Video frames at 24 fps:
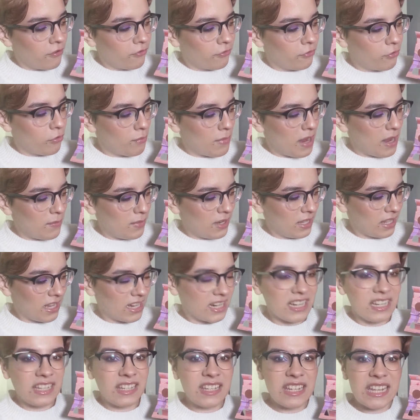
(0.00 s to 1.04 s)
for maybe
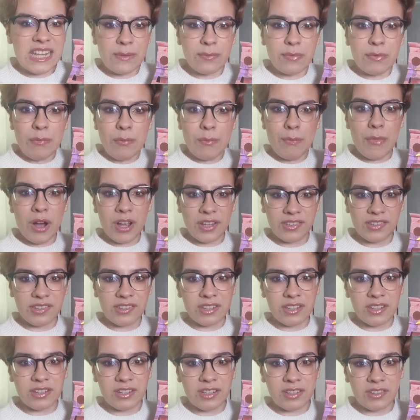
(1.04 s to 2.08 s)
like a deep
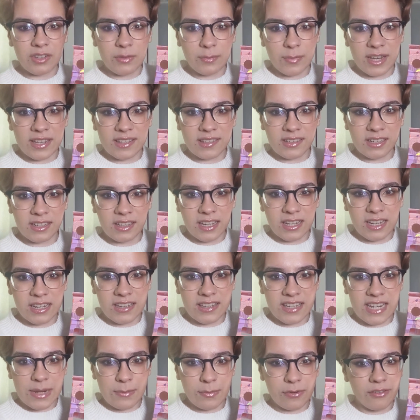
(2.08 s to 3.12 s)
mustard. So basically like a
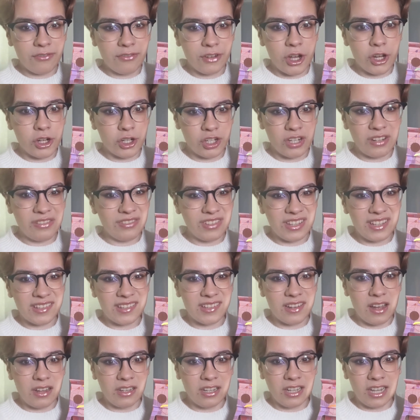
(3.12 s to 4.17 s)
deeper version of
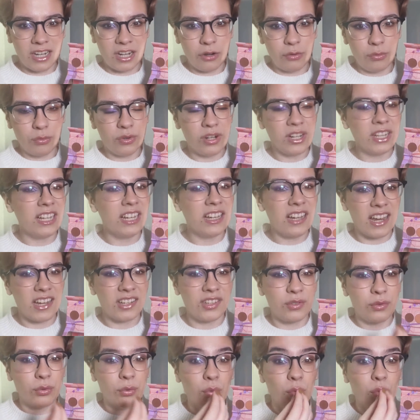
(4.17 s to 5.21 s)
this color, like a really
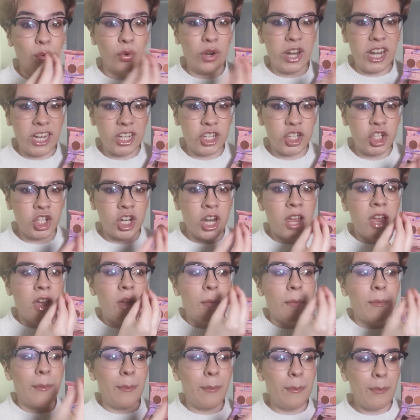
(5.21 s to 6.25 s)
nice, rich
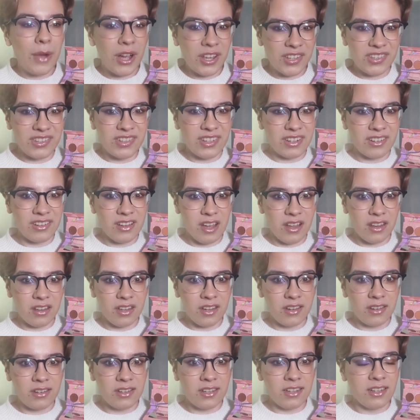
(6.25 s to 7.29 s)
mustard
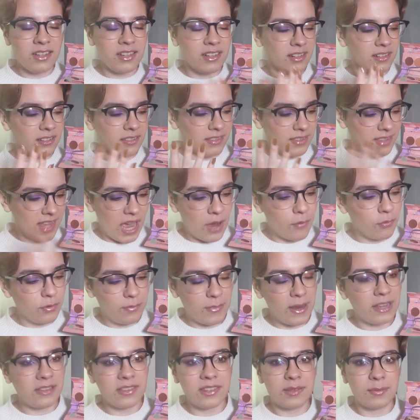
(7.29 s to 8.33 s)
color. That would
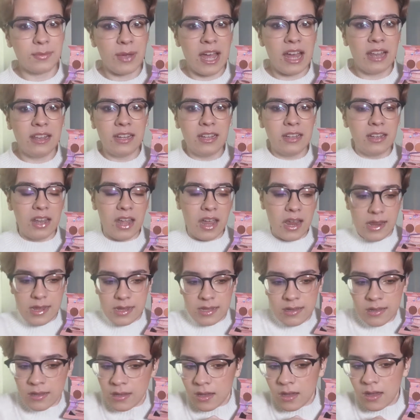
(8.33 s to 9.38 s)
make this palette
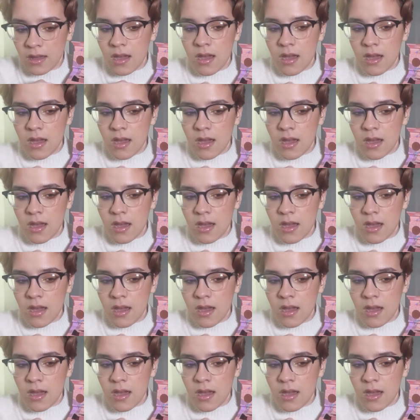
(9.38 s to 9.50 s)
like